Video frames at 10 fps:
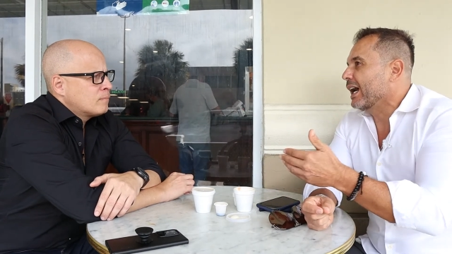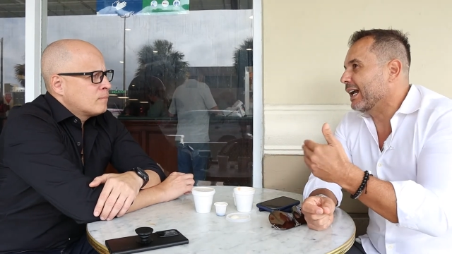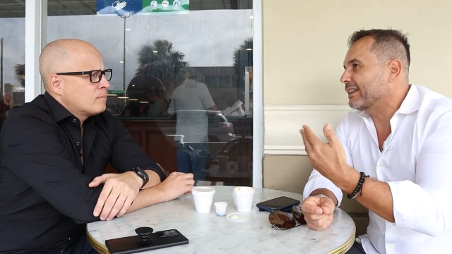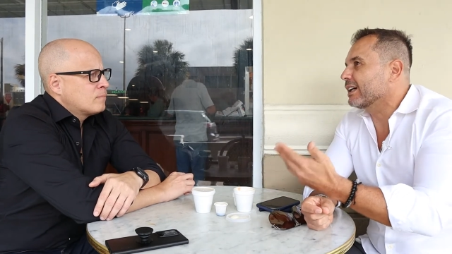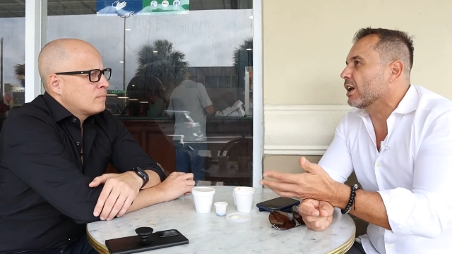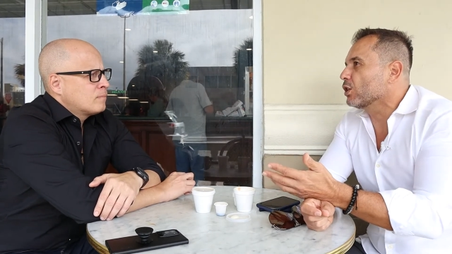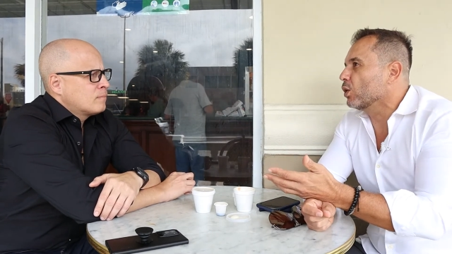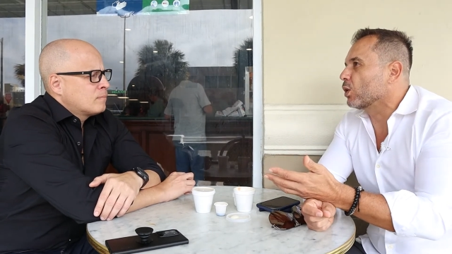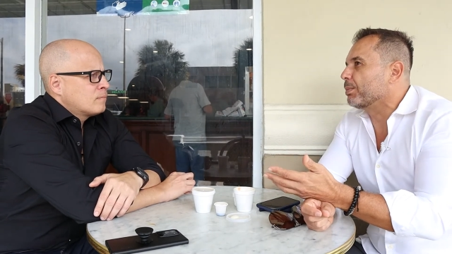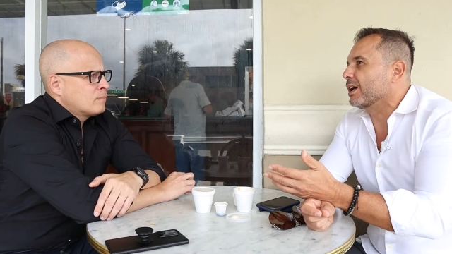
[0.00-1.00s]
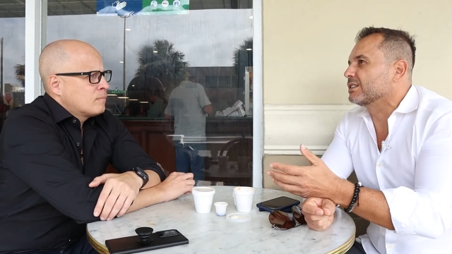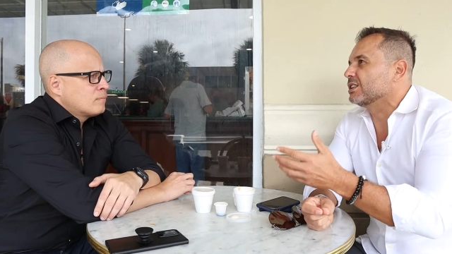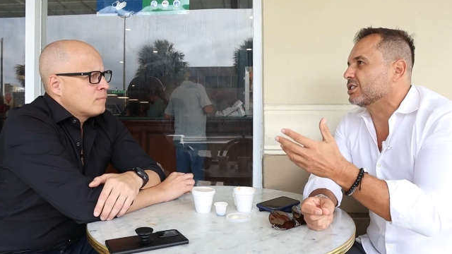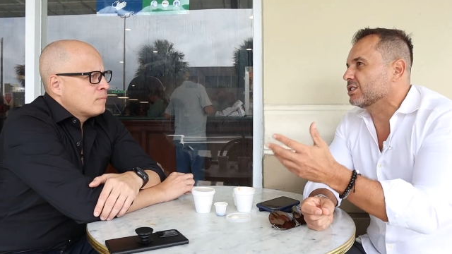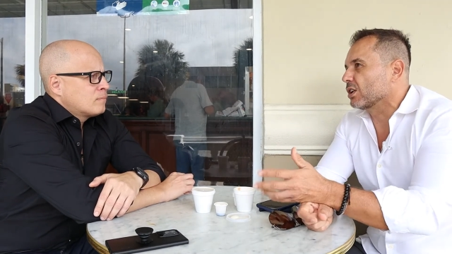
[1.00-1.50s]
Speaker 1: and i think our local
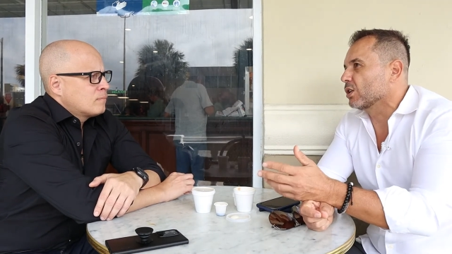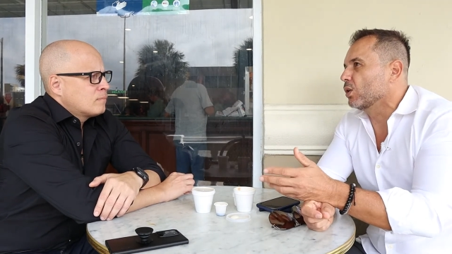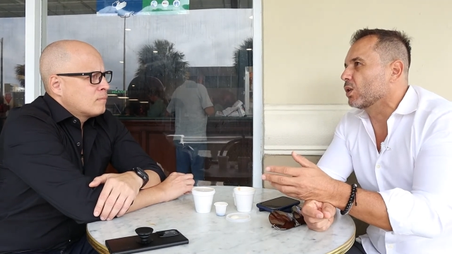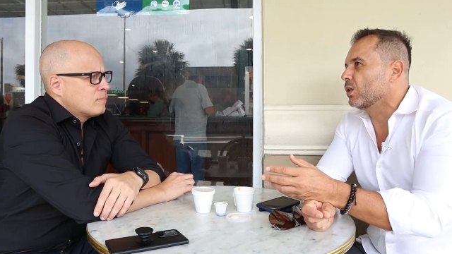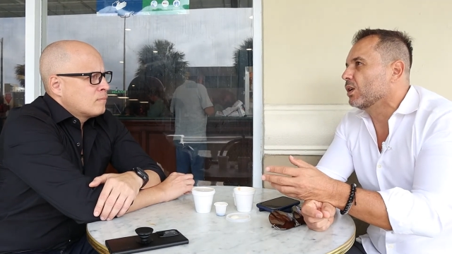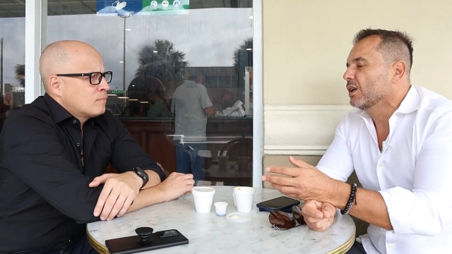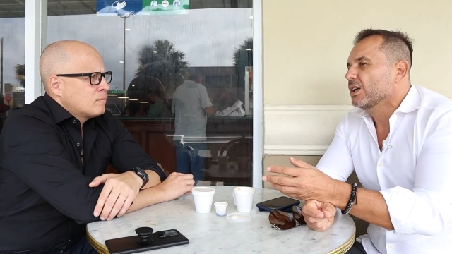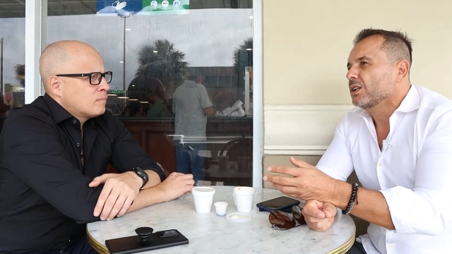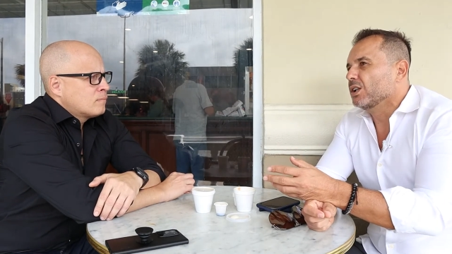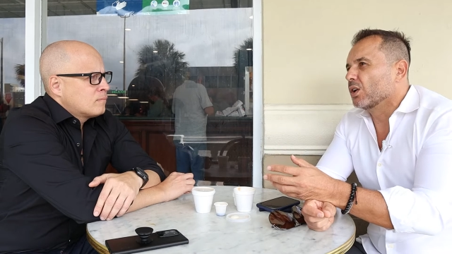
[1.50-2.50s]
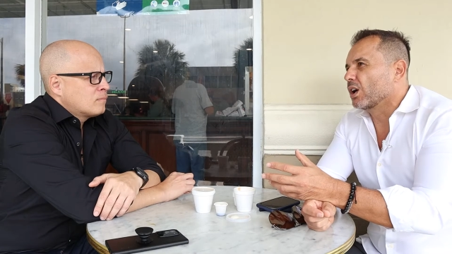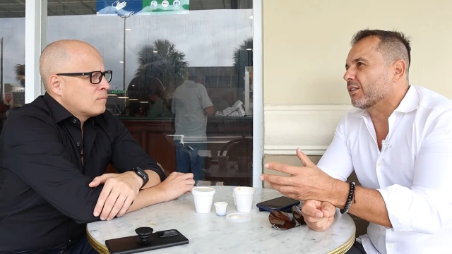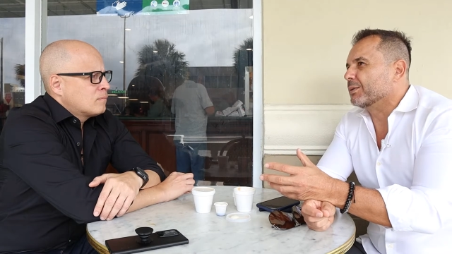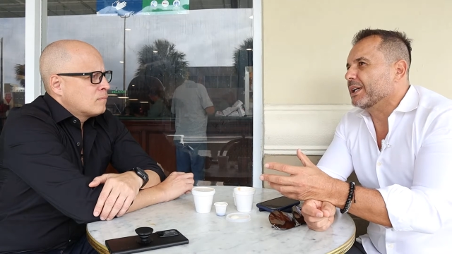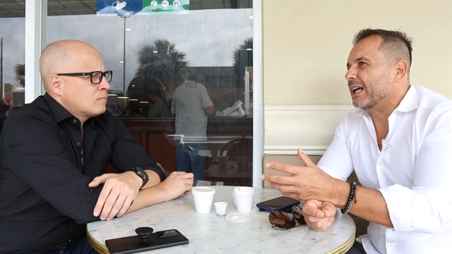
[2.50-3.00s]
politicians our local you know
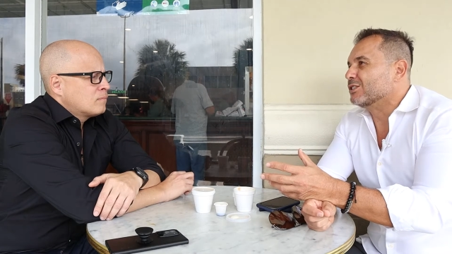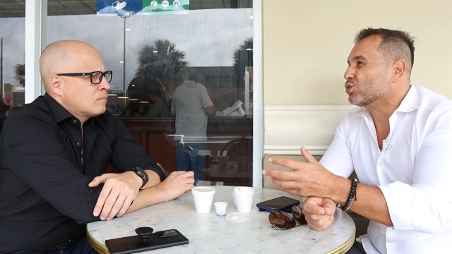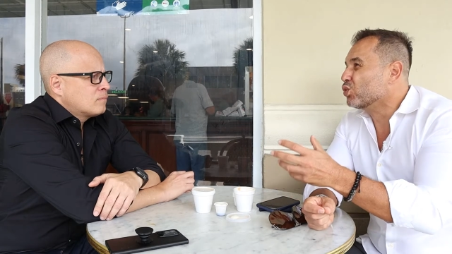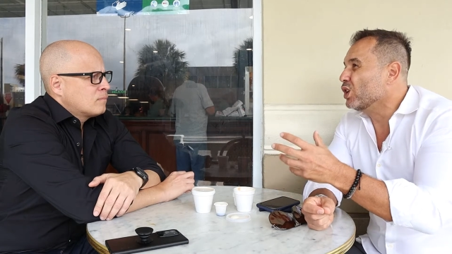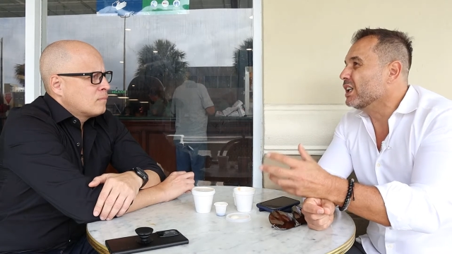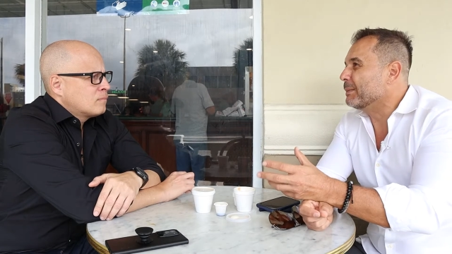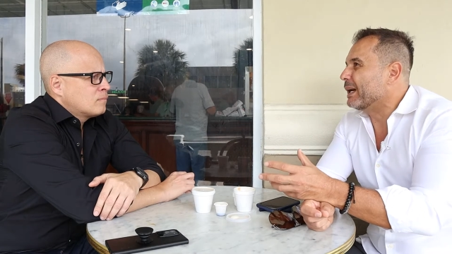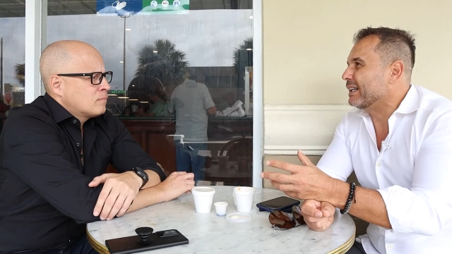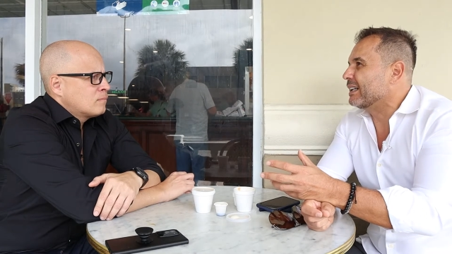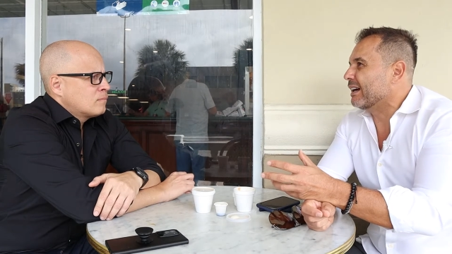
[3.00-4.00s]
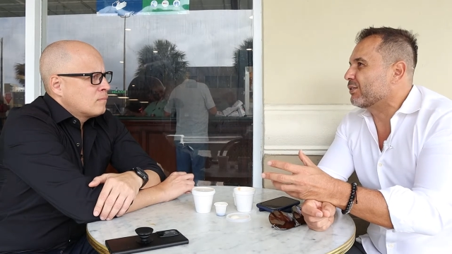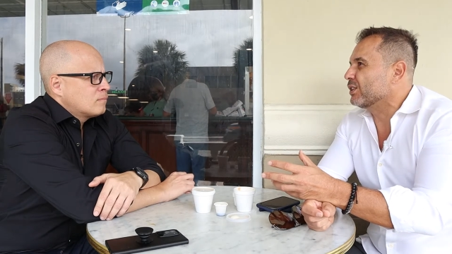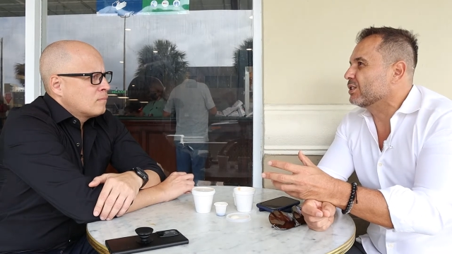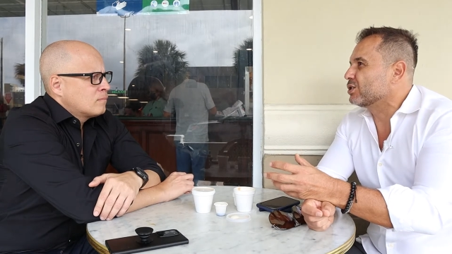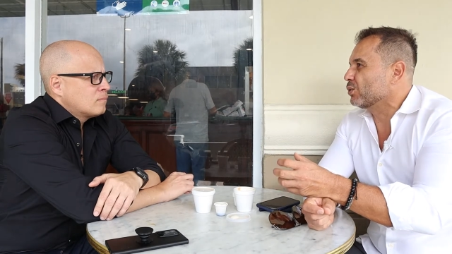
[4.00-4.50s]
government has really made an
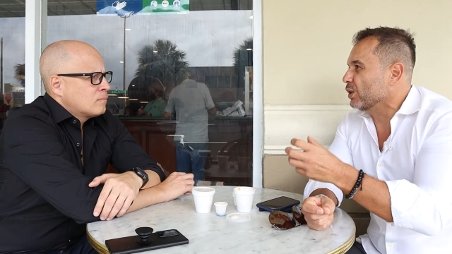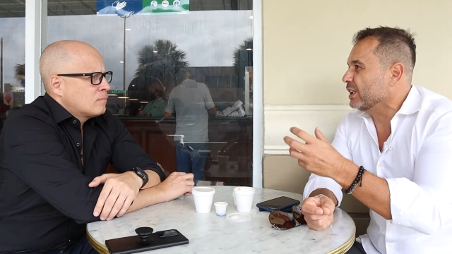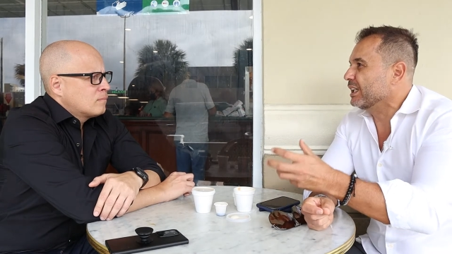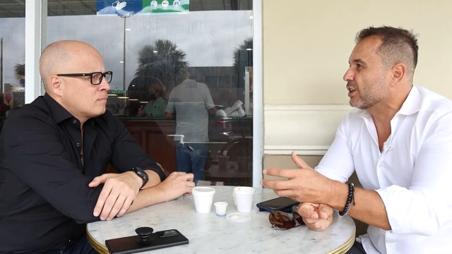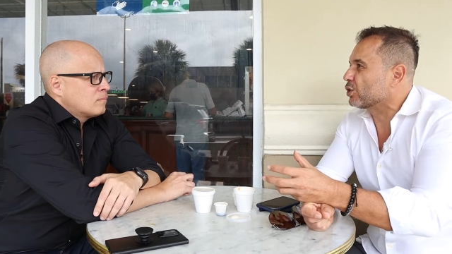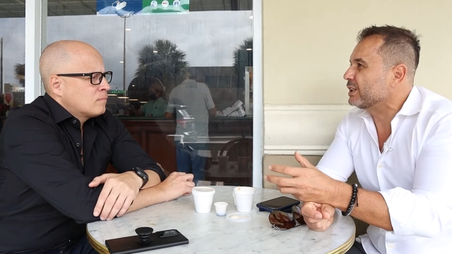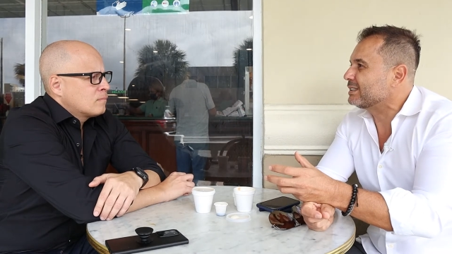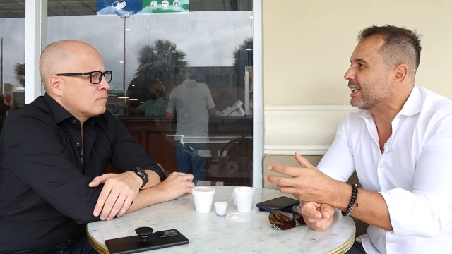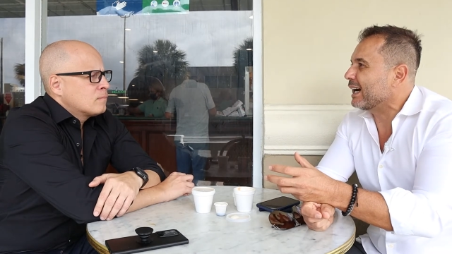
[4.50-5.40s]
effort to really increase